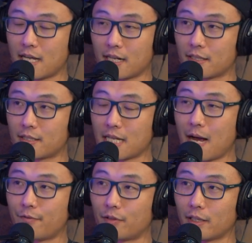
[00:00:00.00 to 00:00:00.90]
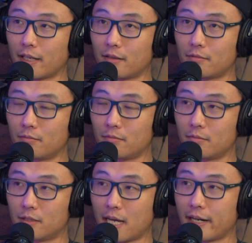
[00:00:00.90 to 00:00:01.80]
not going to stop for like
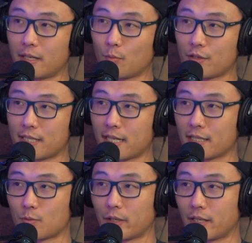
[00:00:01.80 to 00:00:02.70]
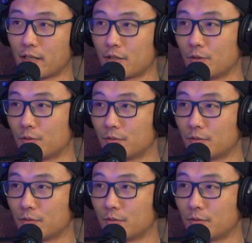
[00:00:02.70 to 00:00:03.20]
90 more seconds. What are you going to do?